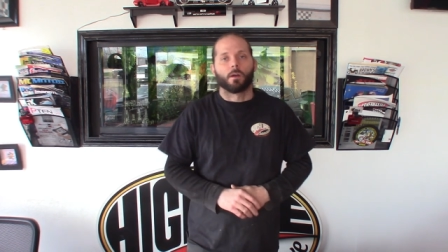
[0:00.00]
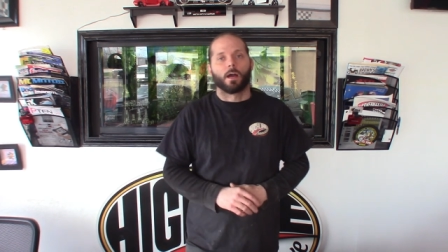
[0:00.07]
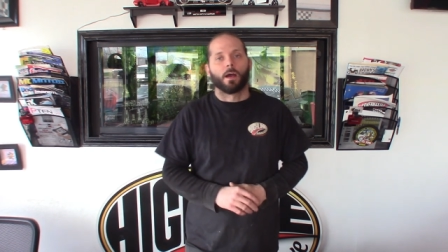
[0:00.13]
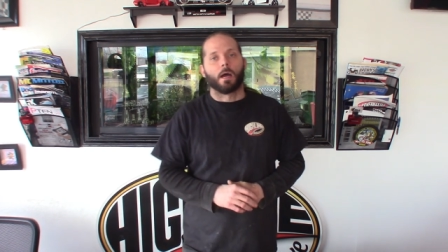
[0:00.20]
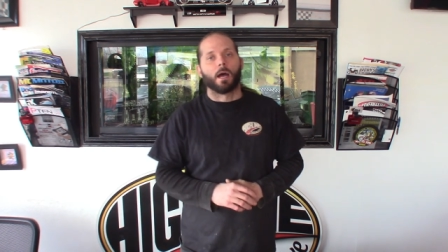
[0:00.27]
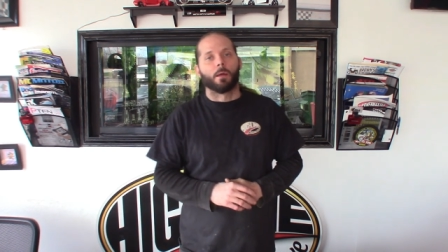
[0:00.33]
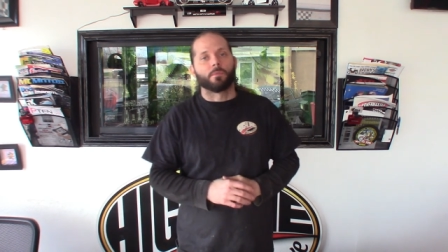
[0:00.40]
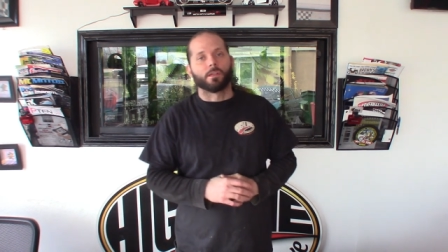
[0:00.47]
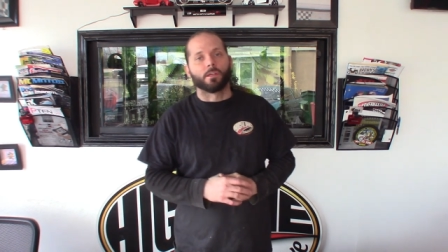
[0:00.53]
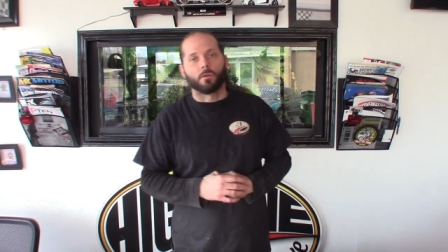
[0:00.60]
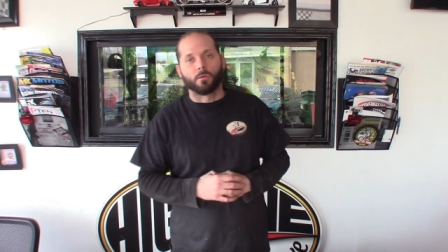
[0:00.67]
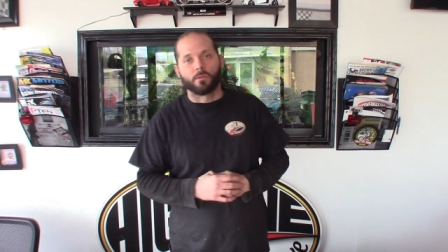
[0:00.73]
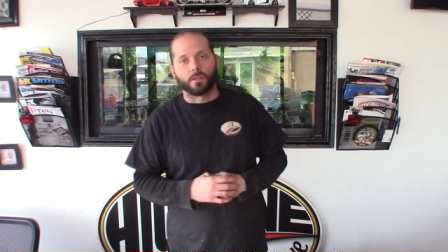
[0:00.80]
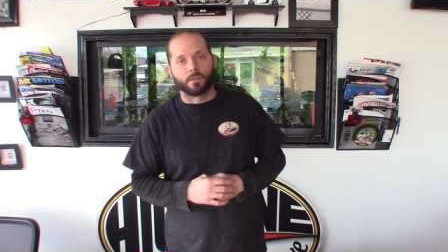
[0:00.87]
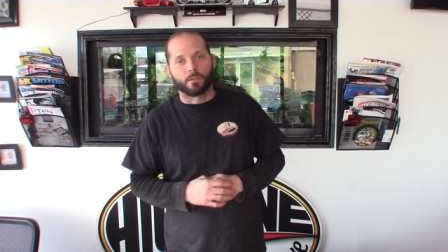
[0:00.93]
Uh, I'm dealing
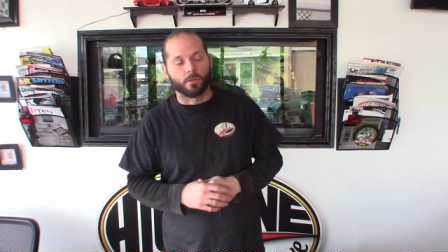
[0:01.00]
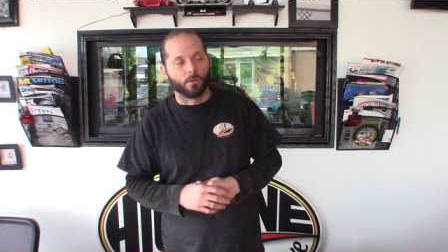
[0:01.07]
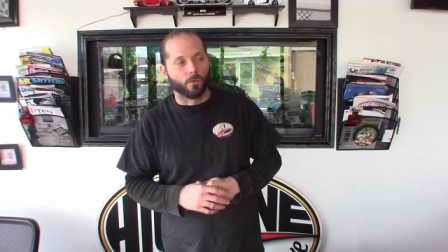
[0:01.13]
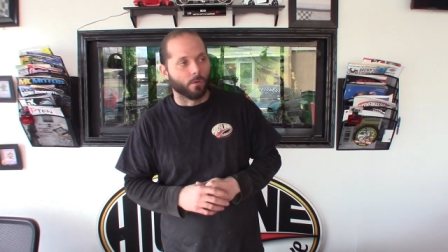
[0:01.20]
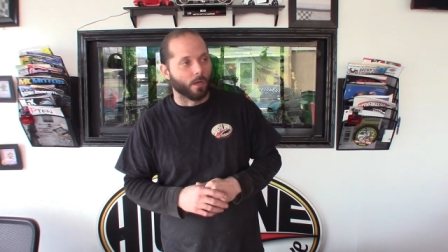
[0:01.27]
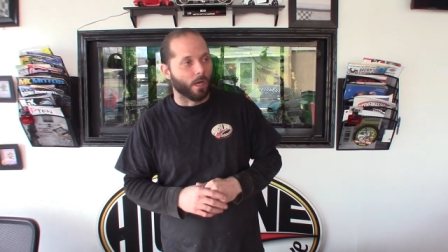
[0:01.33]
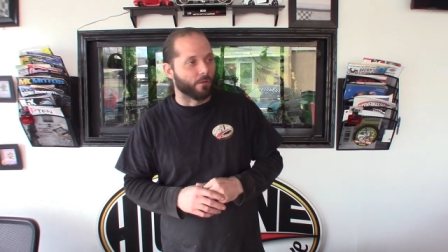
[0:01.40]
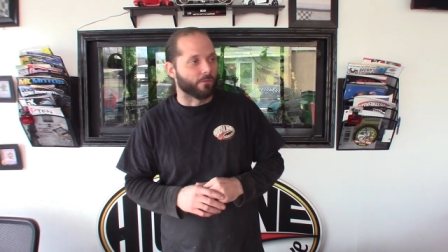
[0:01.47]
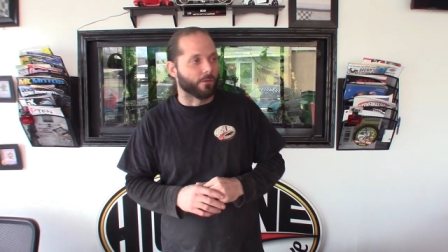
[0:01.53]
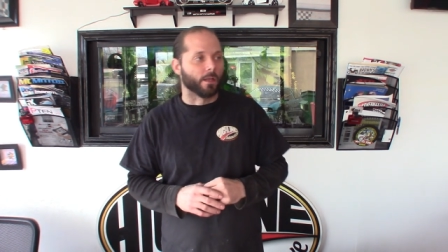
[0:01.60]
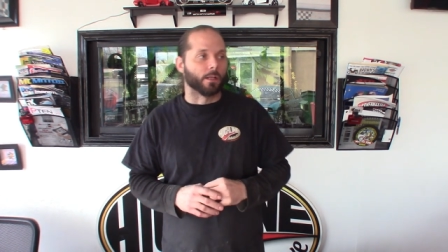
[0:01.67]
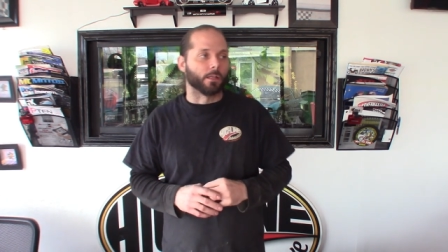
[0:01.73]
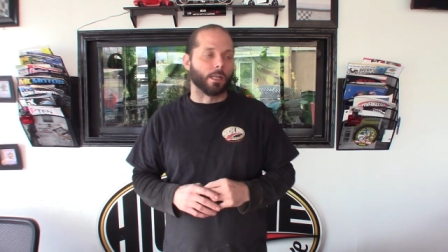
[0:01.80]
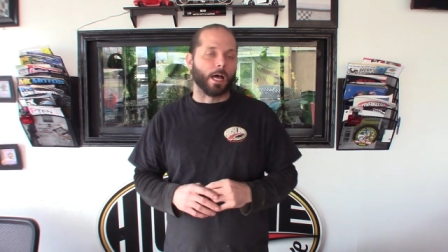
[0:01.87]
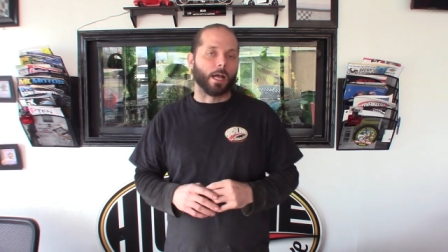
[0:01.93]
with it too. I
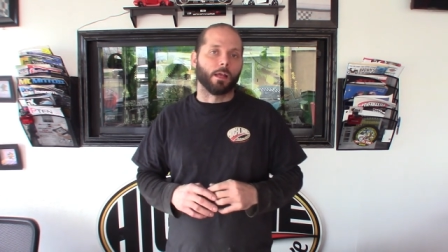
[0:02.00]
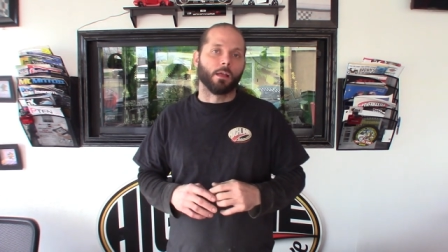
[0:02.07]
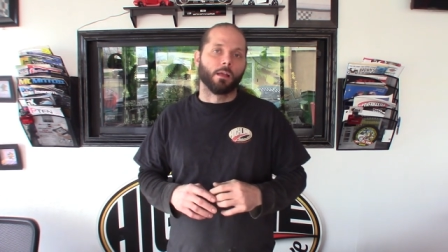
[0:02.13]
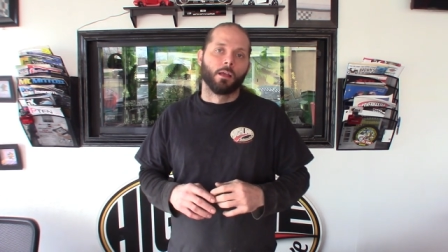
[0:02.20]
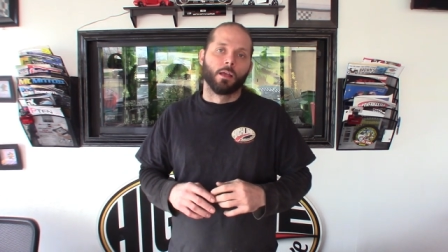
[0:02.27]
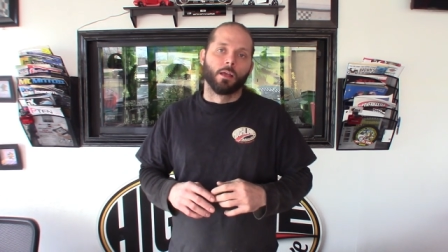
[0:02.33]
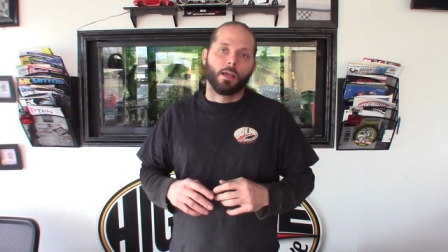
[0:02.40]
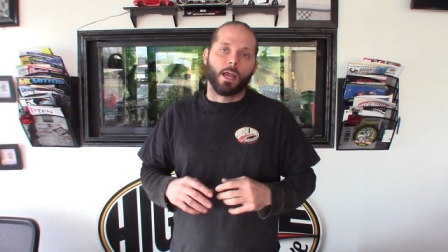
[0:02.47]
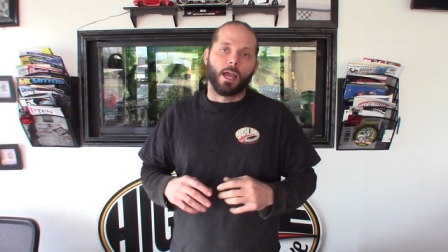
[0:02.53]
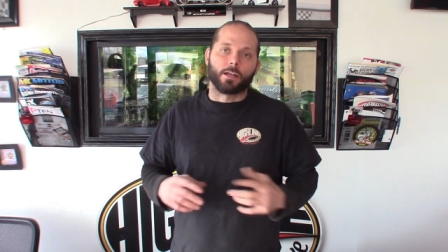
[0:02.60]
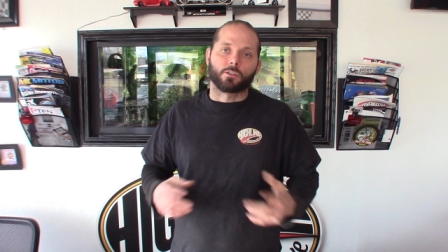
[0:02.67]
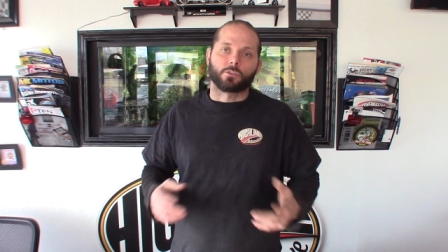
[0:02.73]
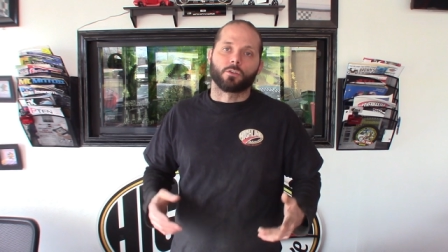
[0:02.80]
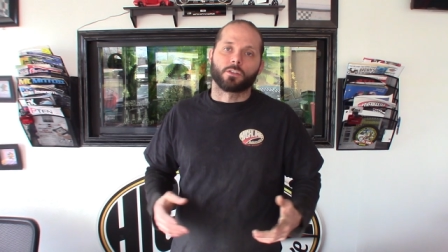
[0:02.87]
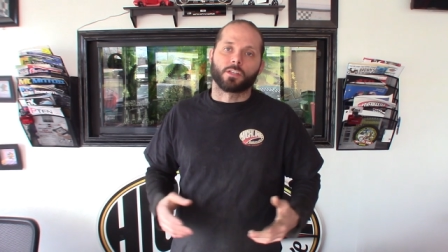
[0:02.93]
find a lot of
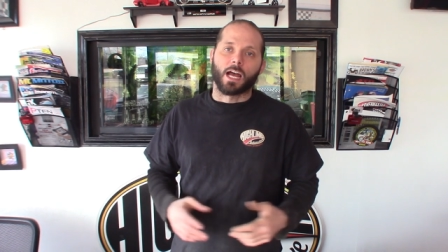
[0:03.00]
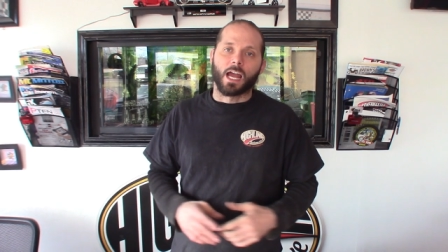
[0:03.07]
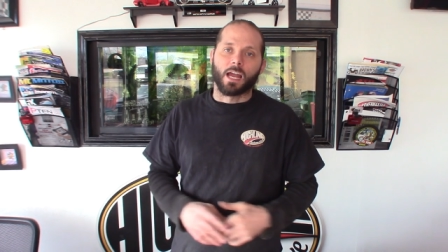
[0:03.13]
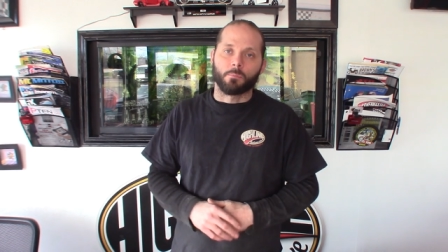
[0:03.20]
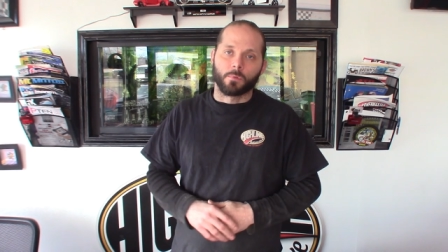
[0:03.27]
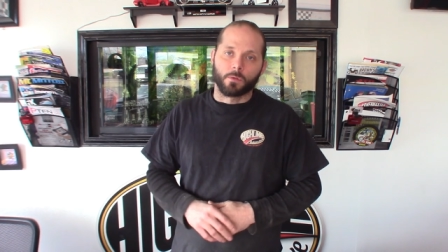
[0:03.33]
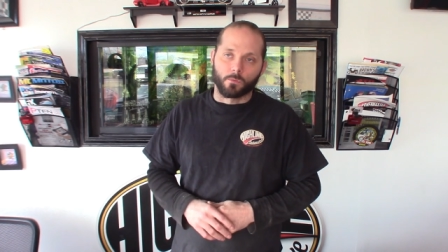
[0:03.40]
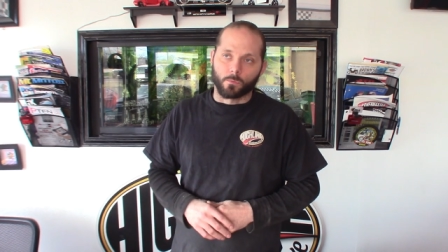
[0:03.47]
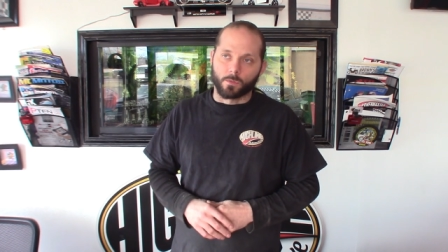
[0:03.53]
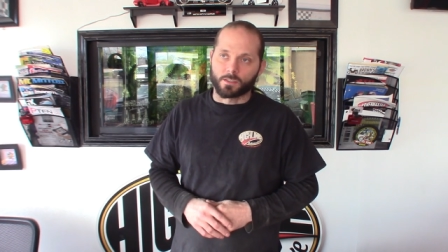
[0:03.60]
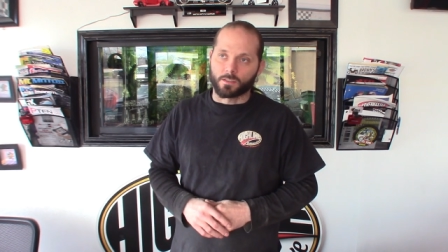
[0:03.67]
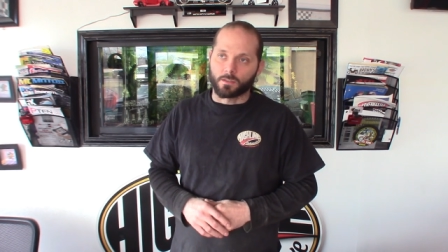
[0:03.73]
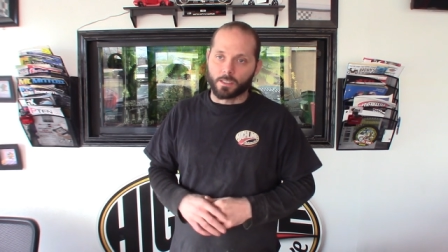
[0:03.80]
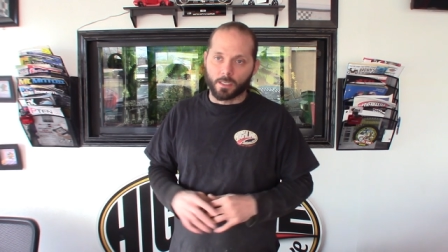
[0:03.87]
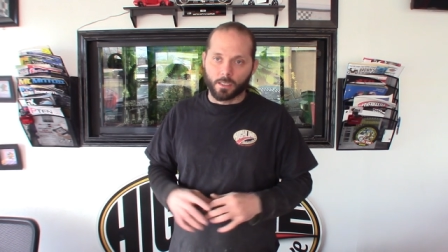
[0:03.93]
extra time
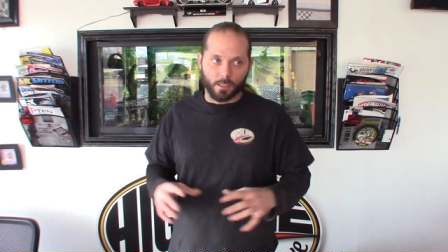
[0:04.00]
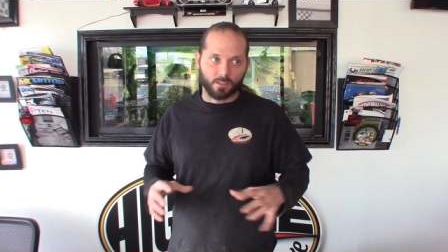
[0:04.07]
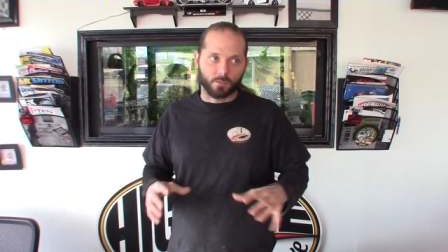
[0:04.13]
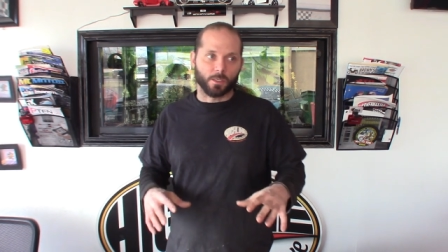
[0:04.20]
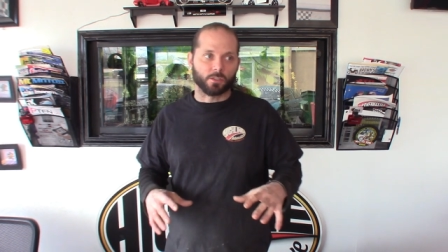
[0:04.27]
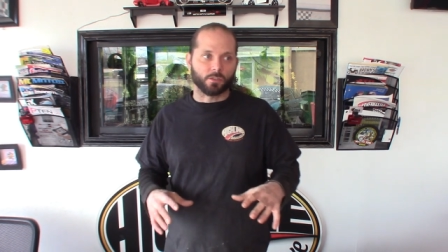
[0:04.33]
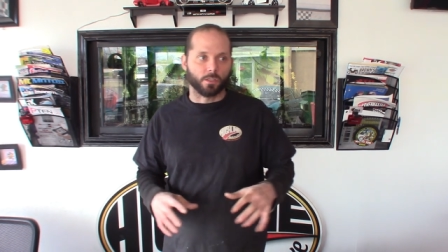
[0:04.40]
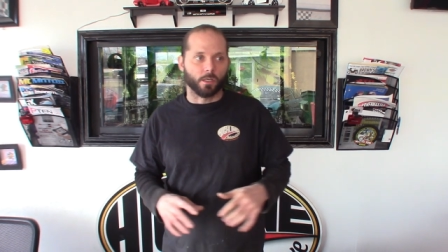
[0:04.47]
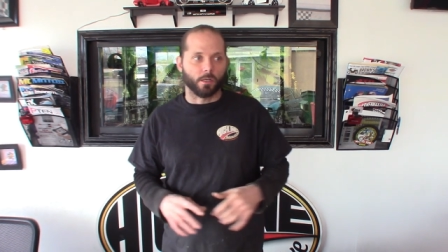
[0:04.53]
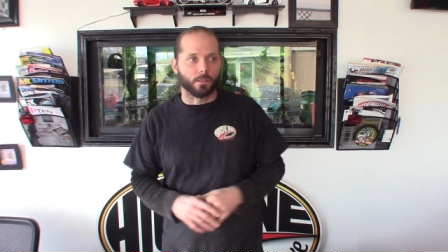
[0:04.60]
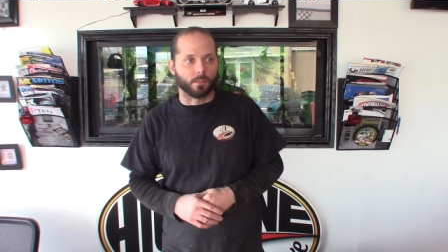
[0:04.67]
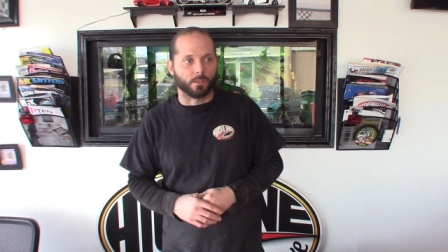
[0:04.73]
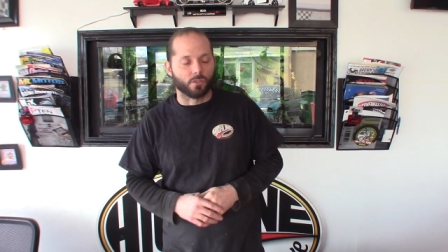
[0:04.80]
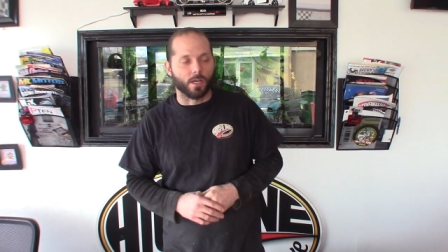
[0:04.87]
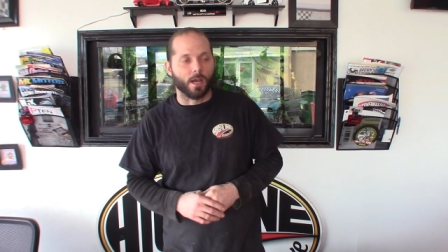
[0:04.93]
recently, especially here at
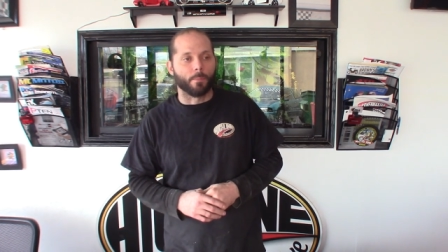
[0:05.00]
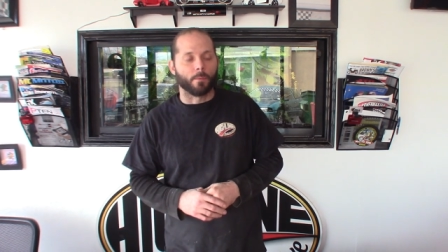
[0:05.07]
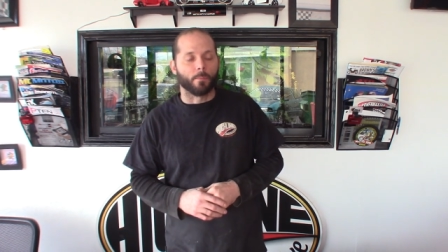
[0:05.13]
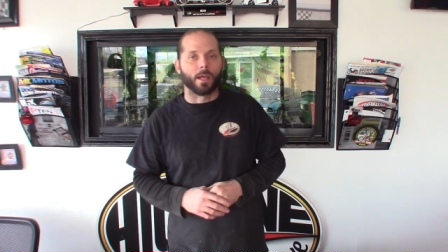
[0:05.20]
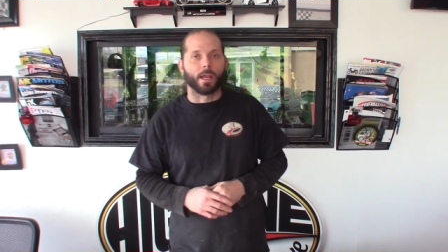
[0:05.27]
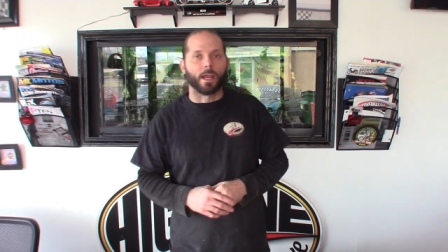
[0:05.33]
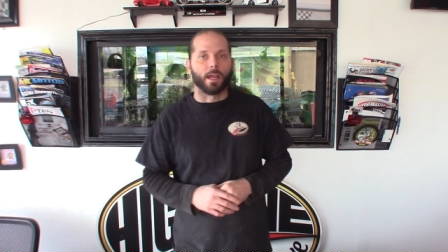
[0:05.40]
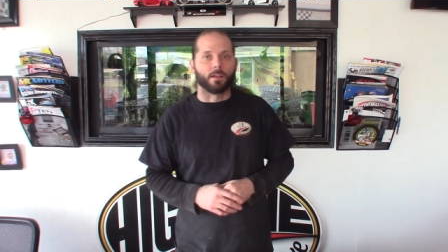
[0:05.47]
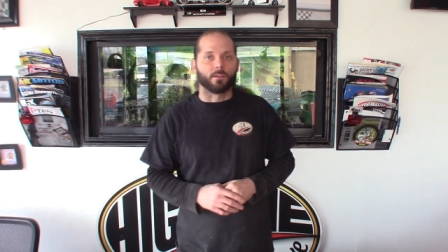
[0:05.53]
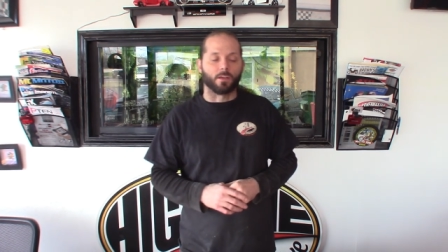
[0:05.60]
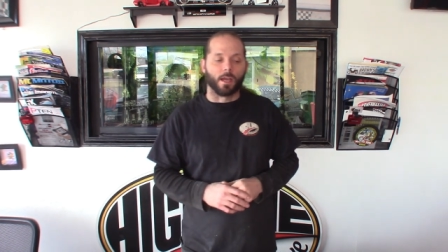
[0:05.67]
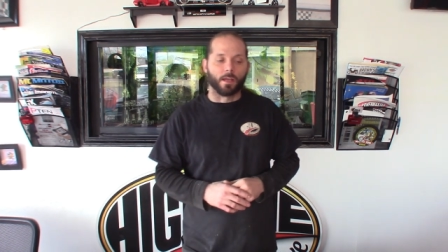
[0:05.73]
the shop, on my hands.